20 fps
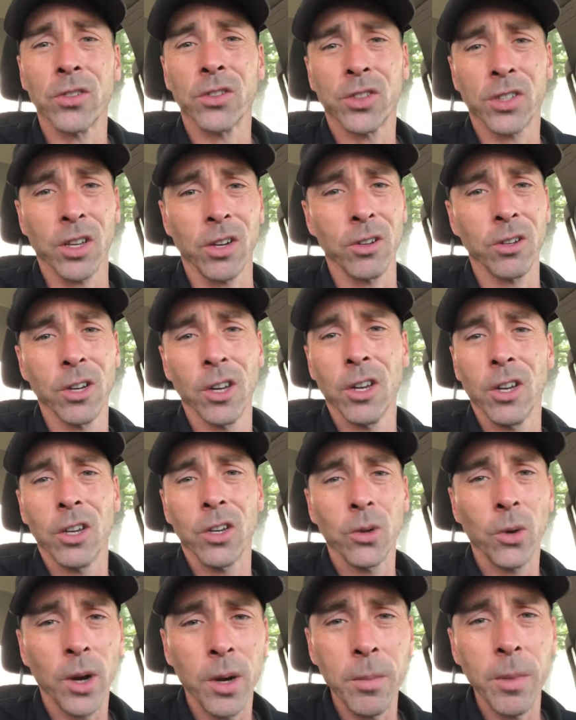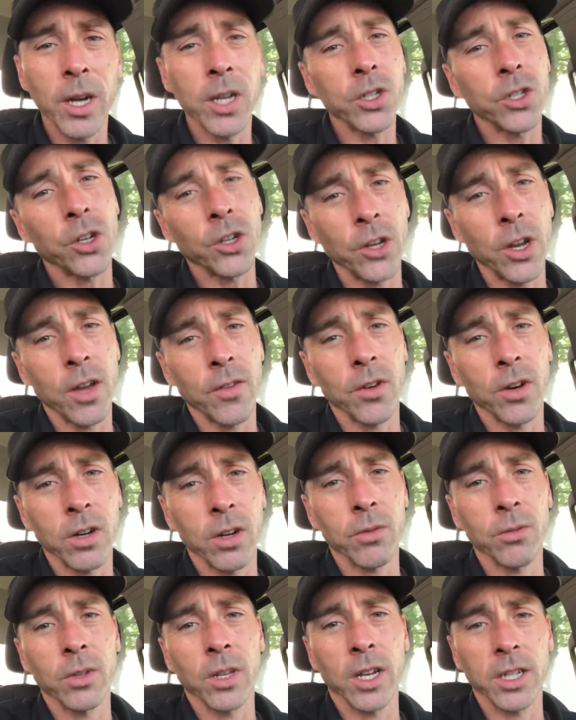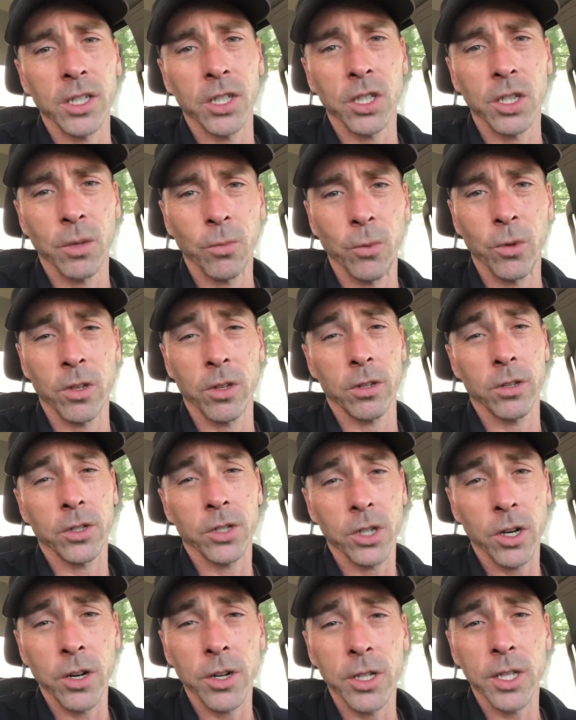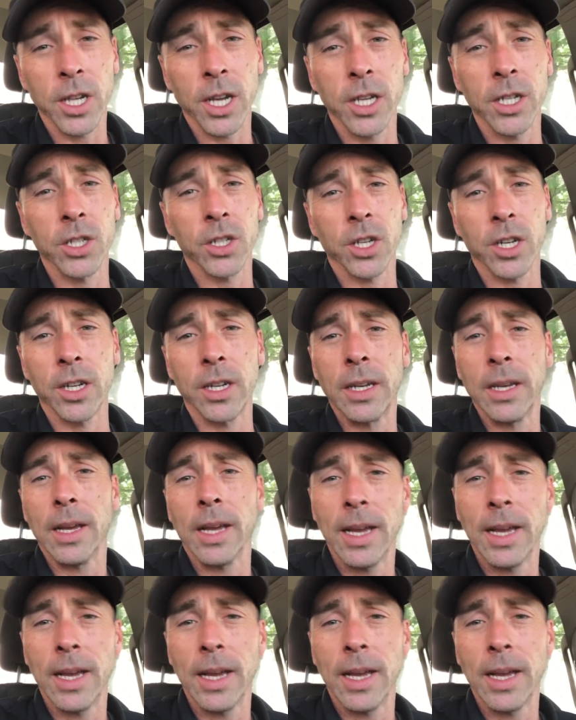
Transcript: So you want to make sure you have a good relationship with your insurance agent